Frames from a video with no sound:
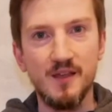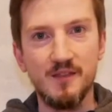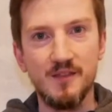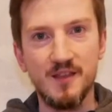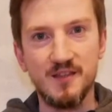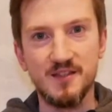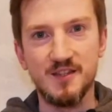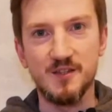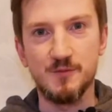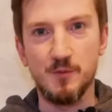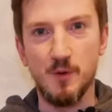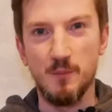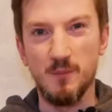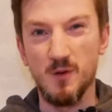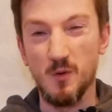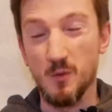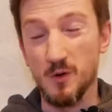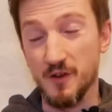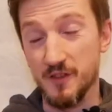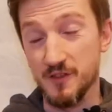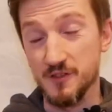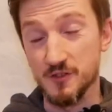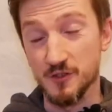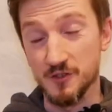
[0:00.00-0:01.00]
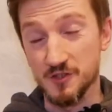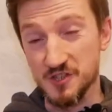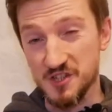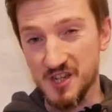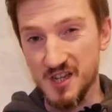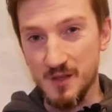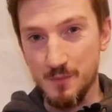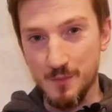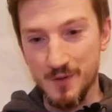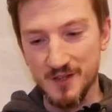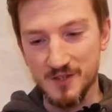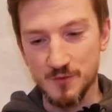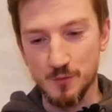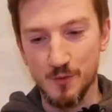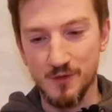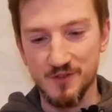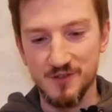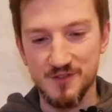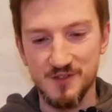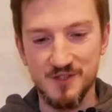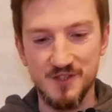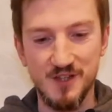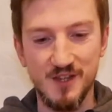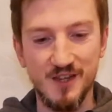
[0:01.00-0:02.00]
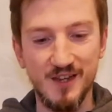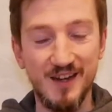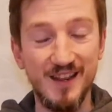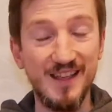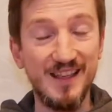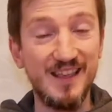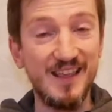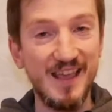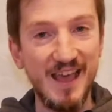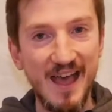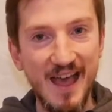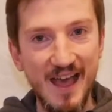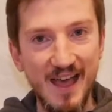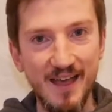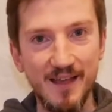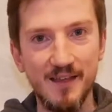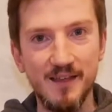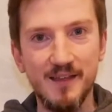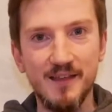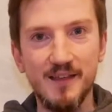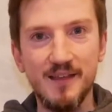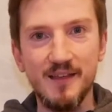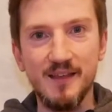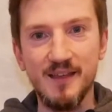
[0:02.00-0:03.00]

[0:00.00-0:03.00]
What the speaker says: This is probably one of the sort of cheapest ones you're gonna get.